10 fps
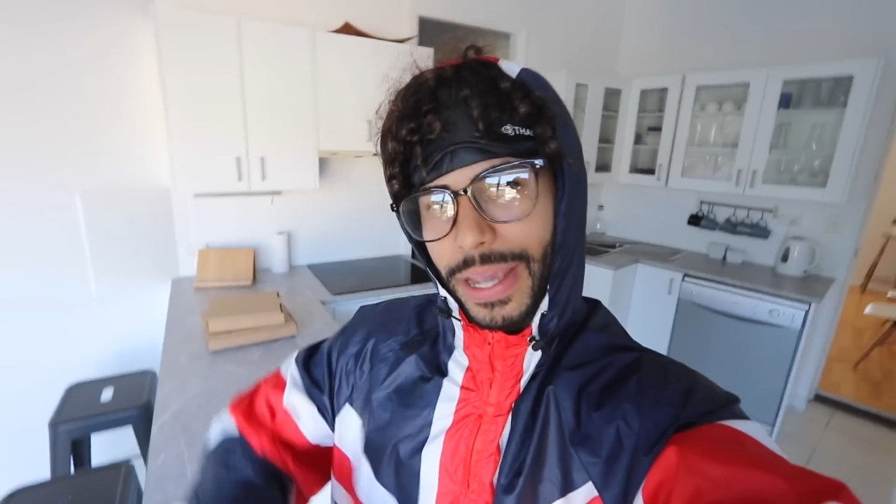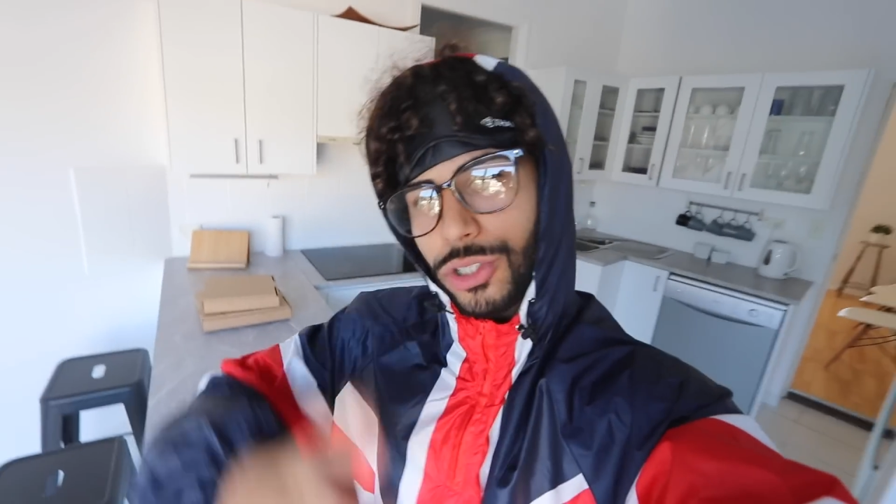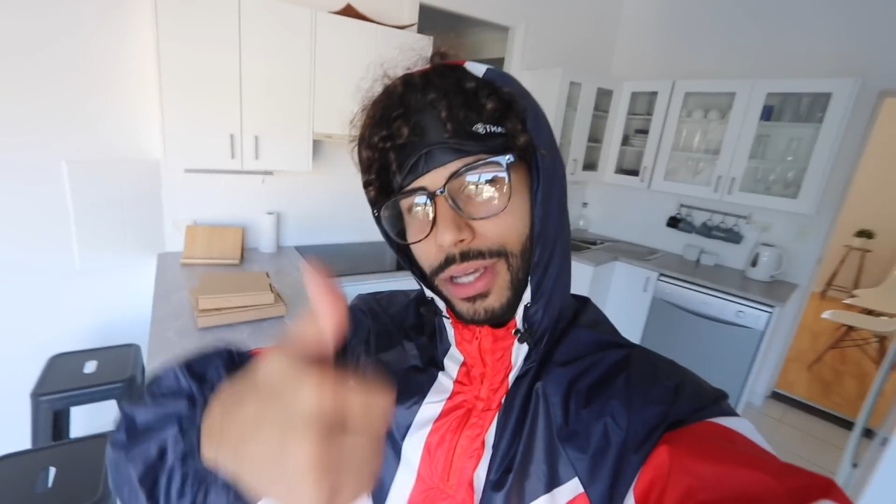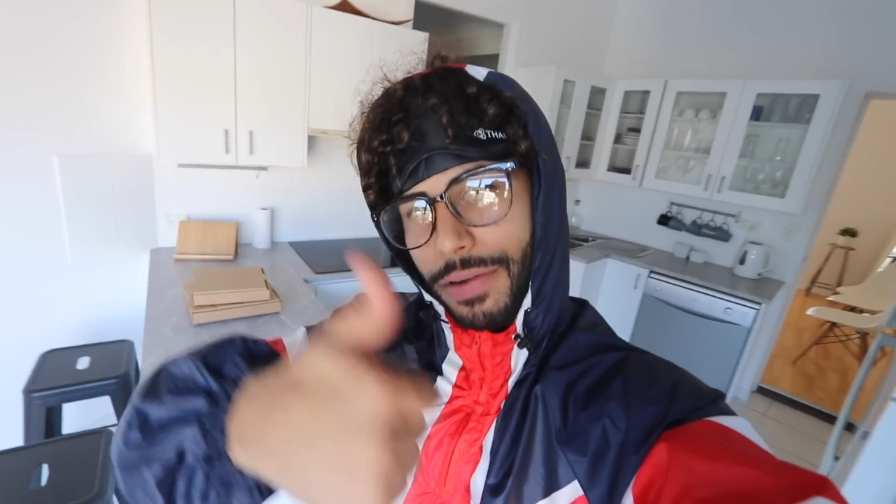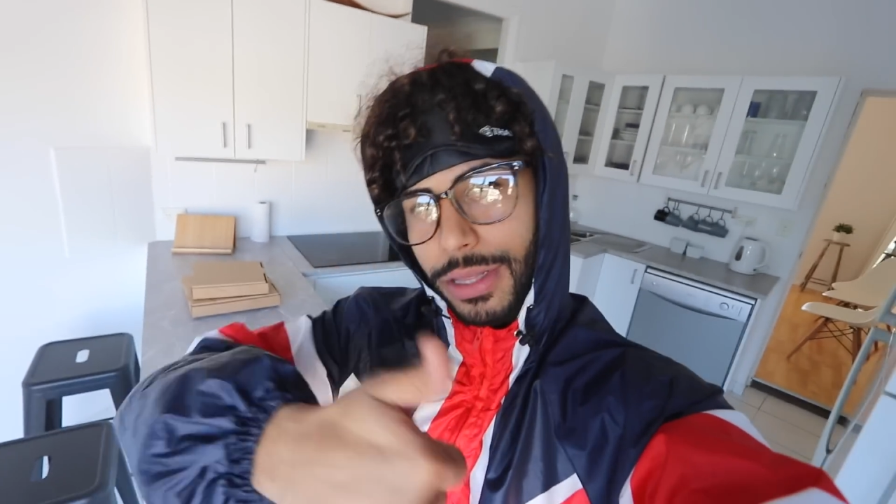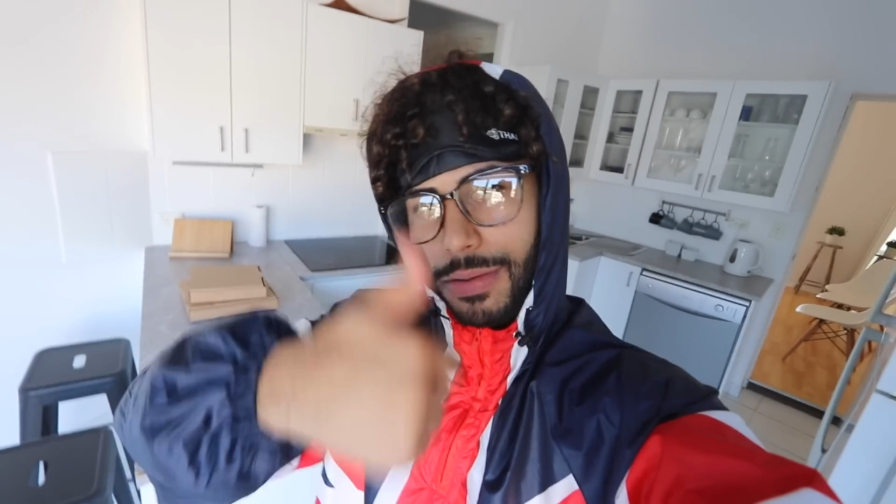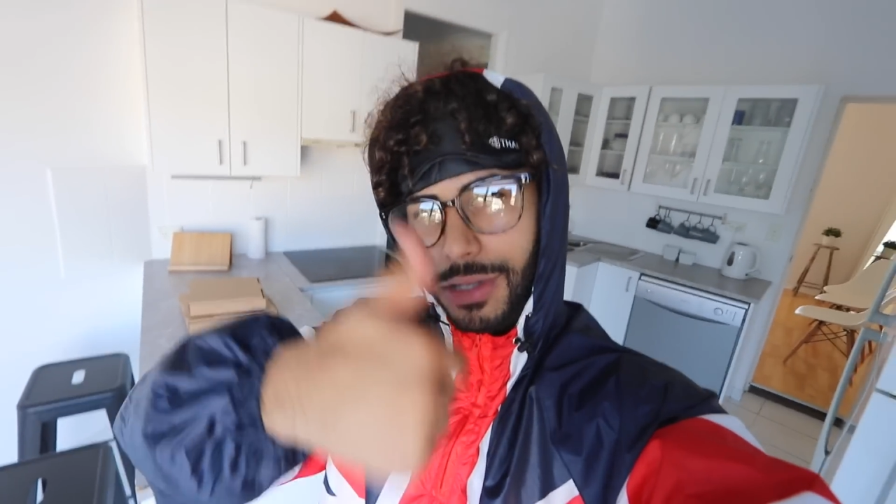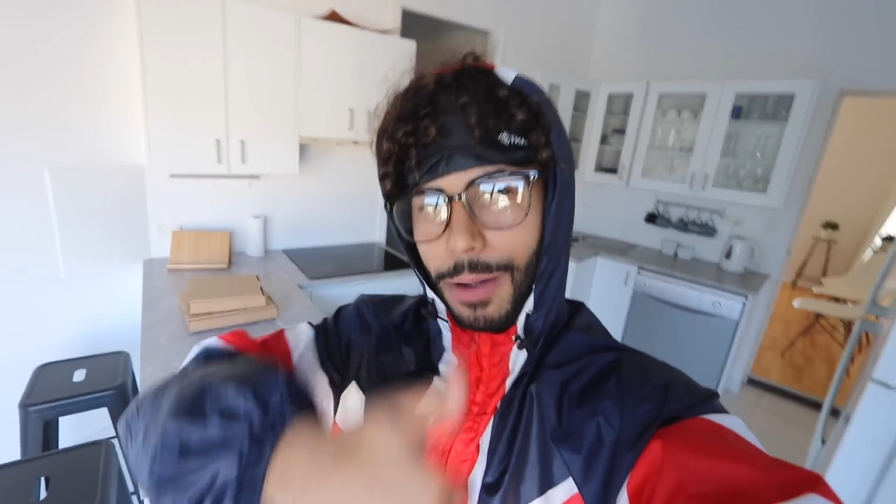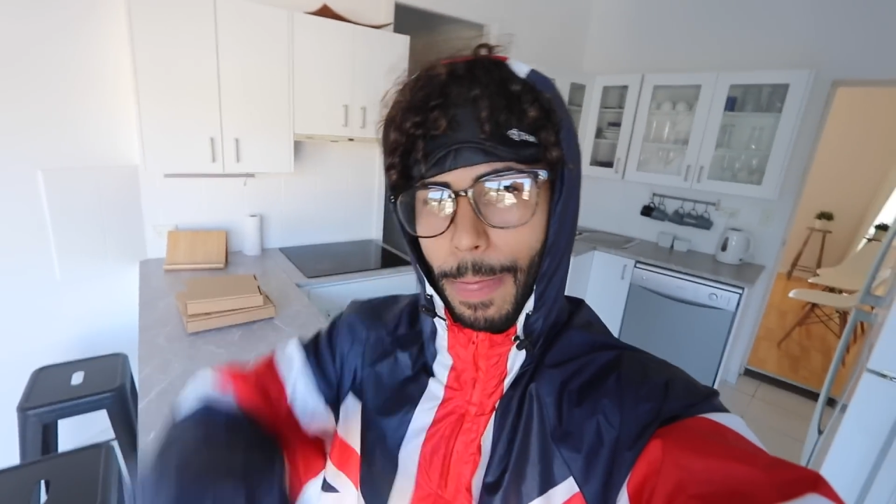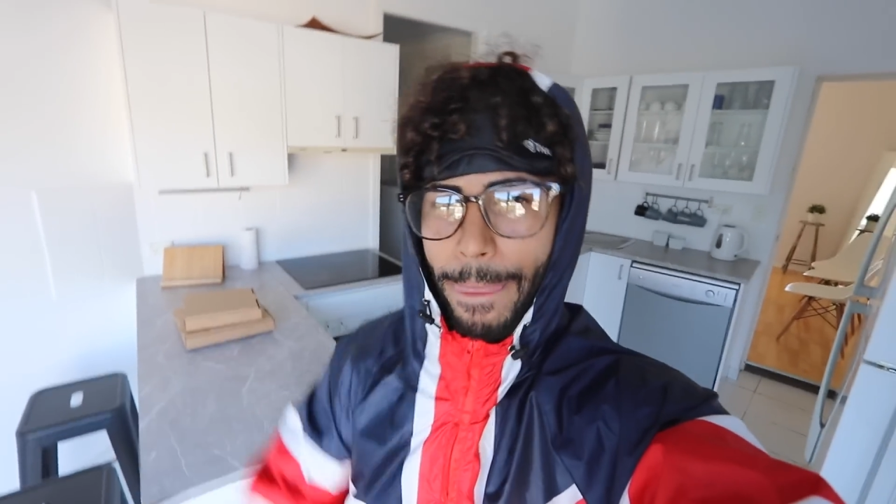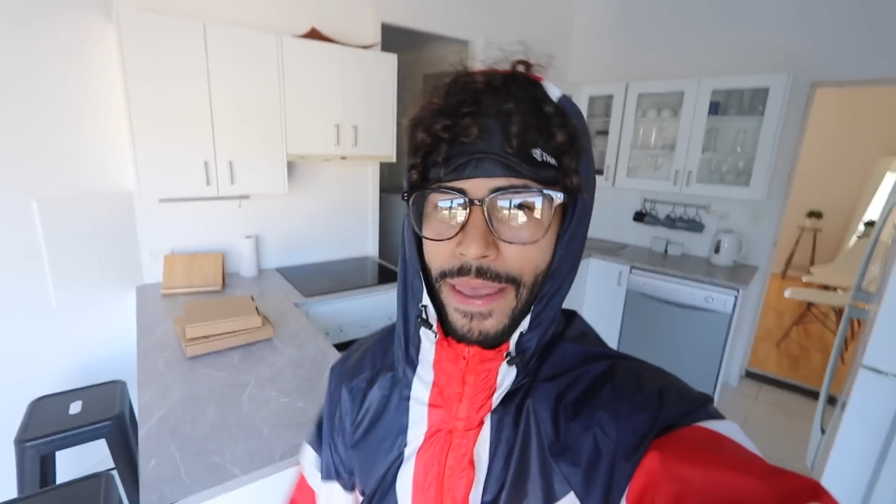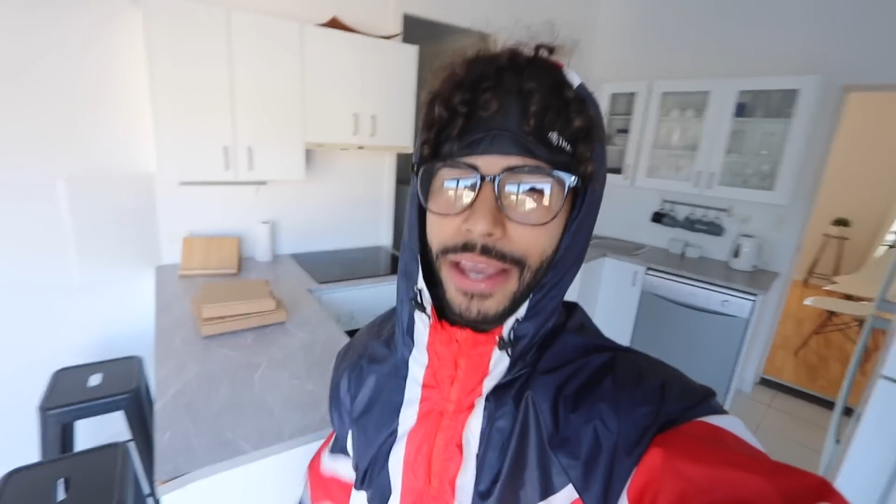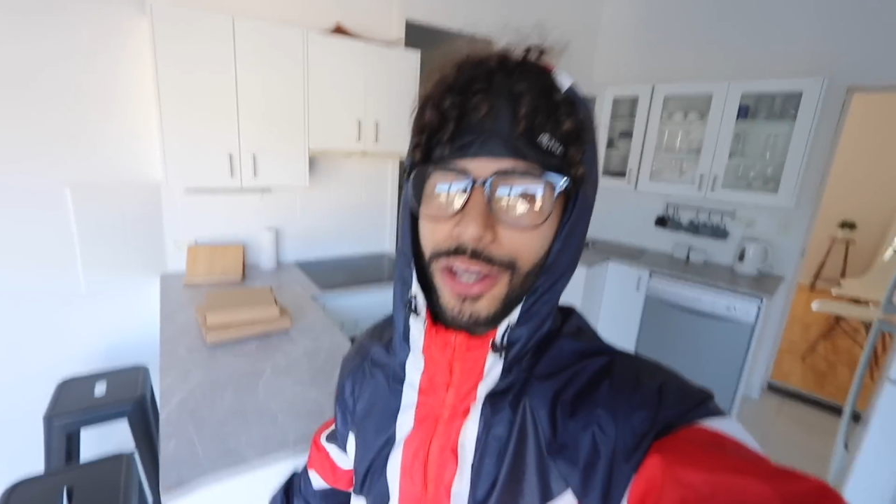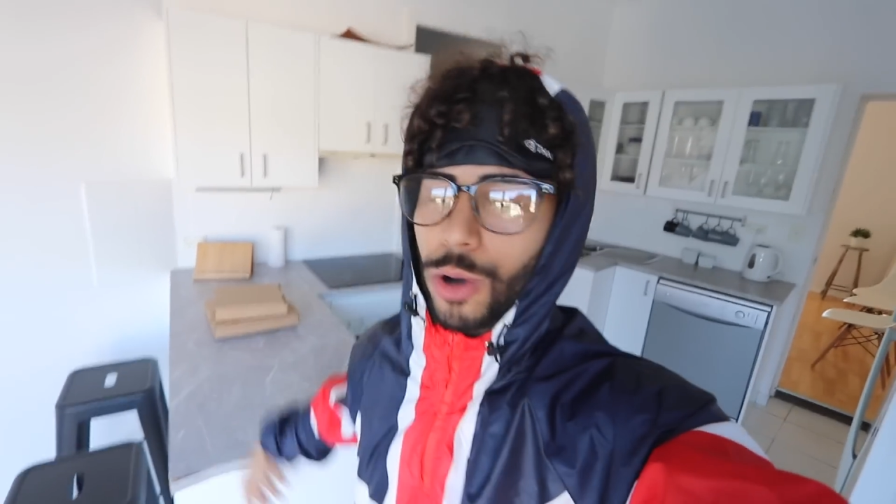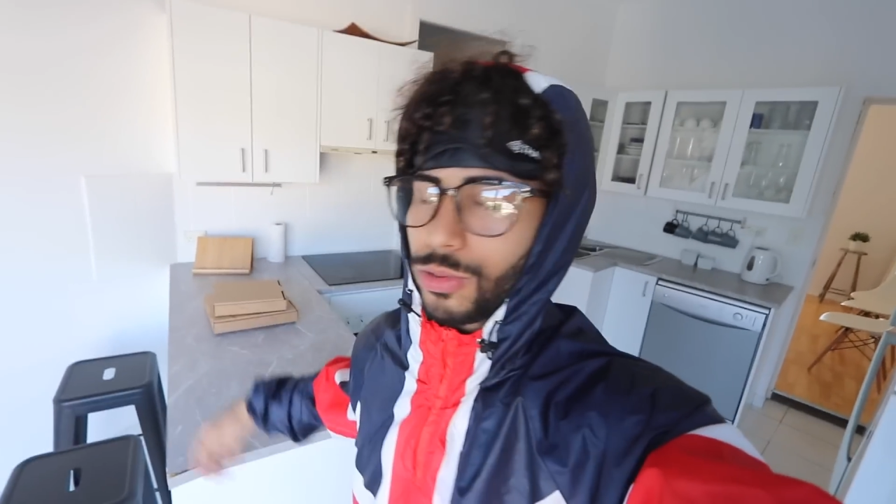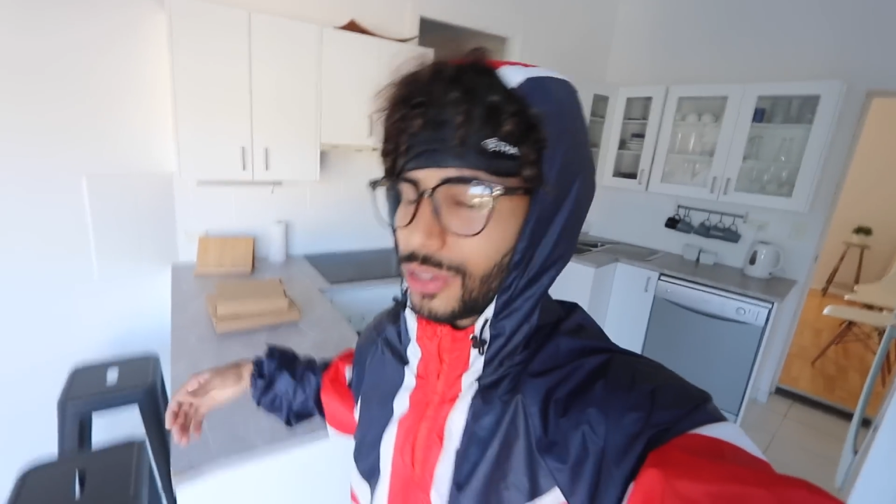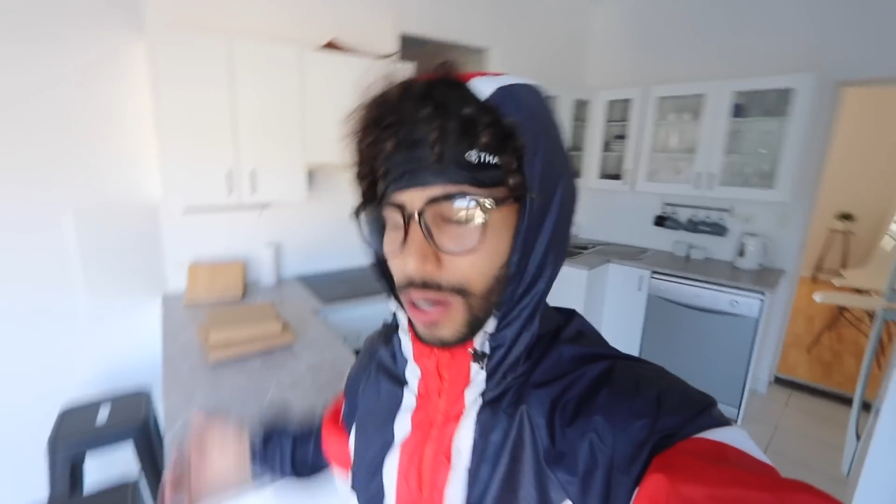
make sure you give it a thumbs up and go